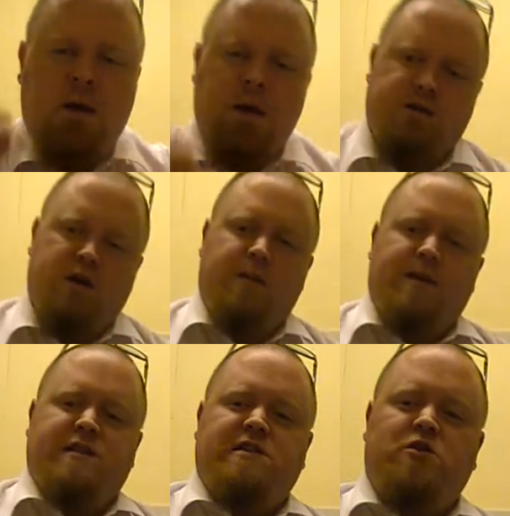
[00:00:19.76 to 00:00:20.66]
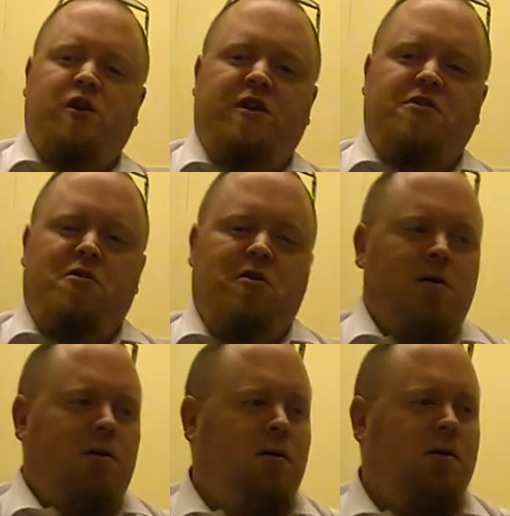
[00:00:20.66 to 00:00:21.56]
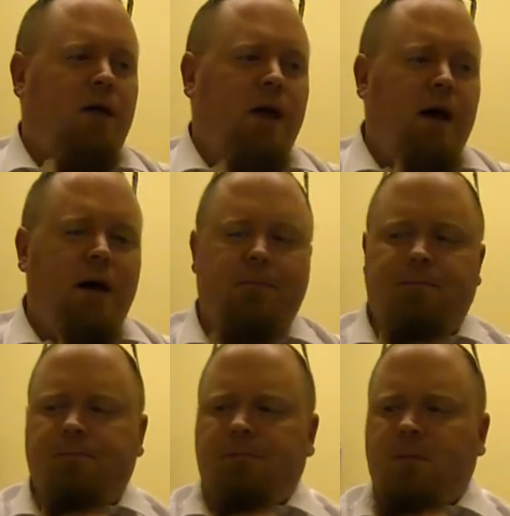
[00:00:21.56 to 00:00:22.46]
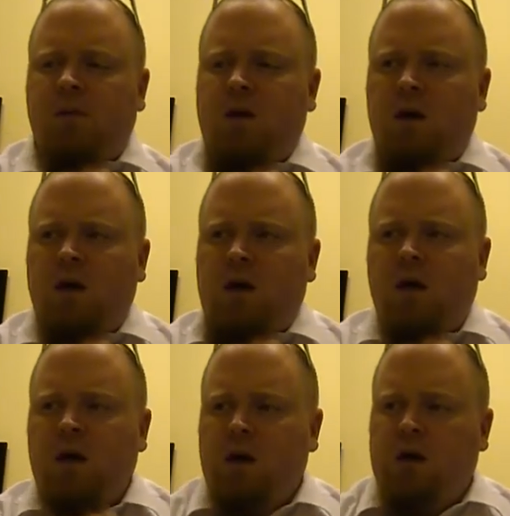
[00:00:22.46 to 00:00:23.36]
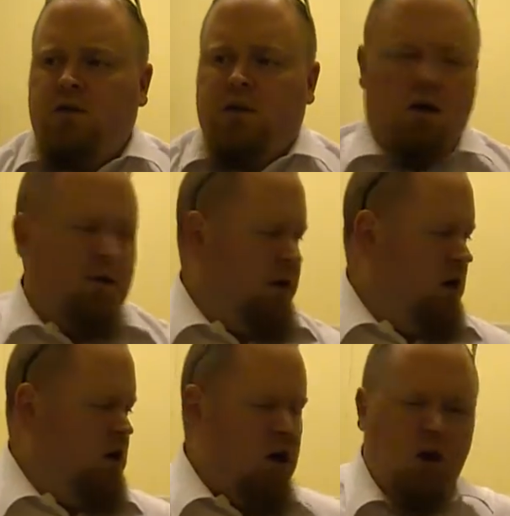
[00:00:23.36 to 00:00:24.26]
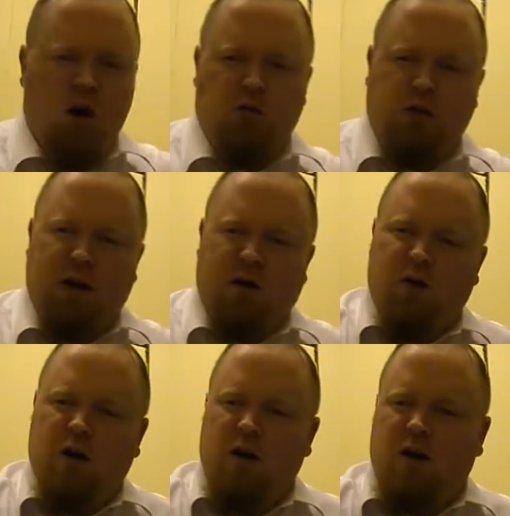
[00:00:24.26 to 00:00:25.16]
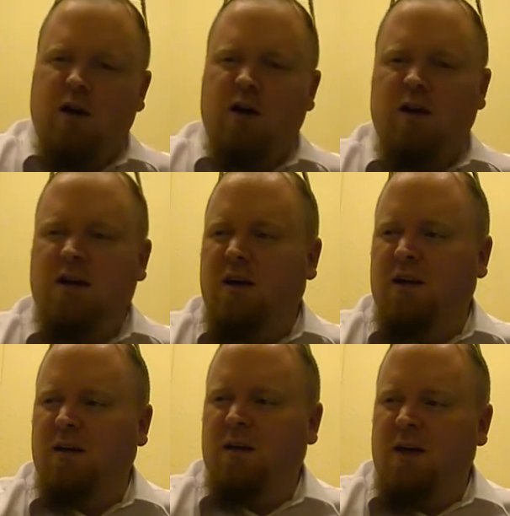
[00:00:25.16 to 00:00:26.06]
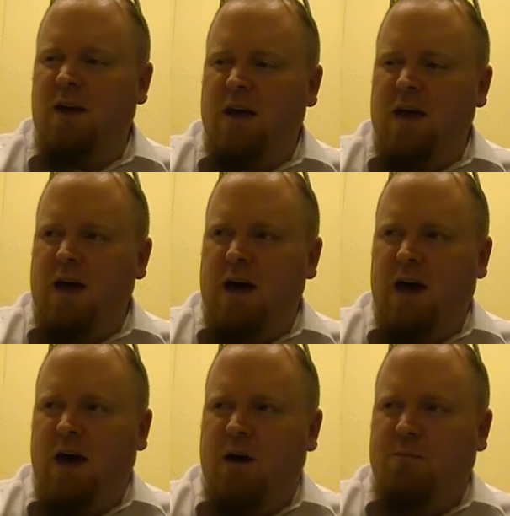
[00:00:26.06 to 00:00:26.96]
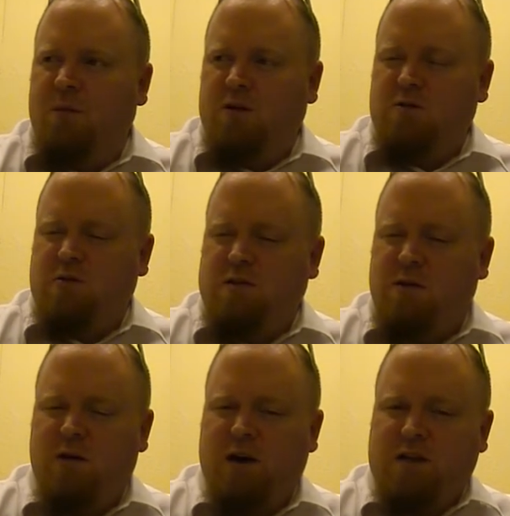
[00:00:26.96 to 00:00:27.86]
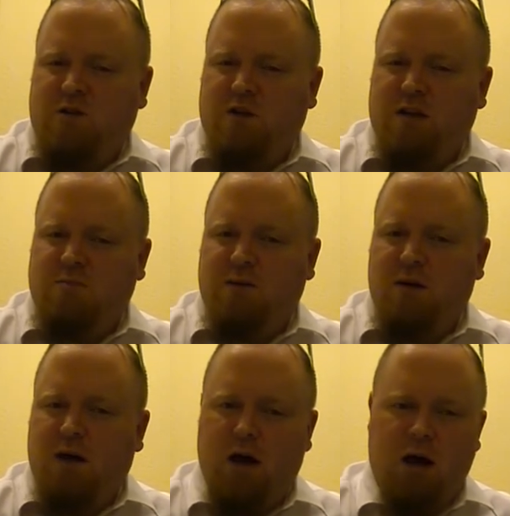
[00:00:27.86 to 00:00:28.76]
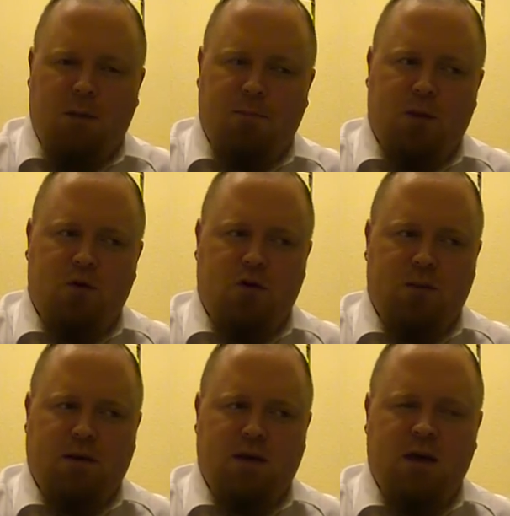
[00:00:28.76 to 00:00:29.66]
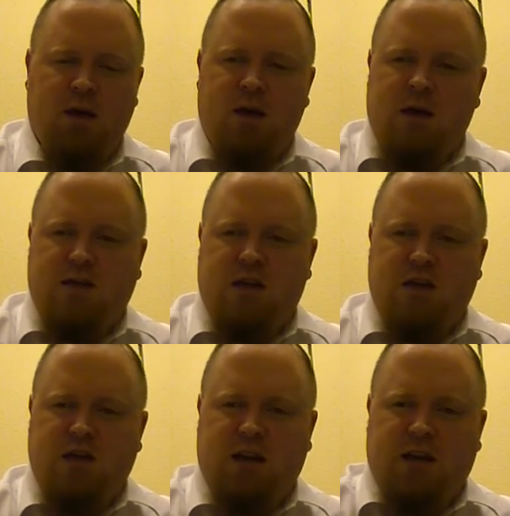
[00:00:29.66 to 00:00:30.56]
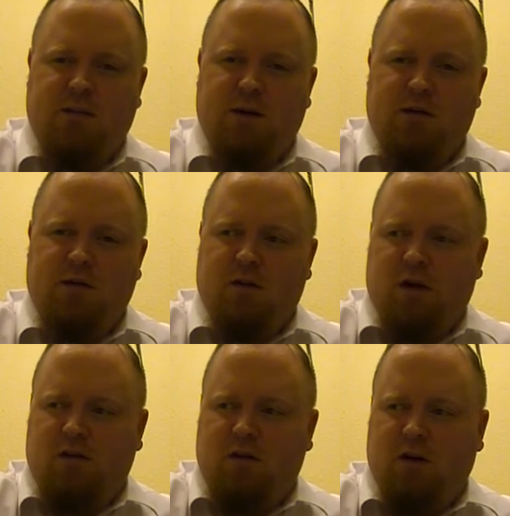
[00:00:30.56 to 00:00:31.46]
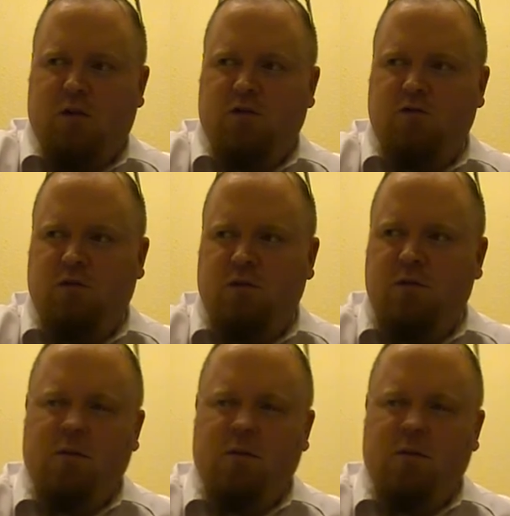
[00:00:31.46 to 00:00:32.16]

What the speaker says: It's going to be a cider. So I had a long old day at work. I just want something nice and crisp. I'm not going to be sessioning any beer tonight, so I just want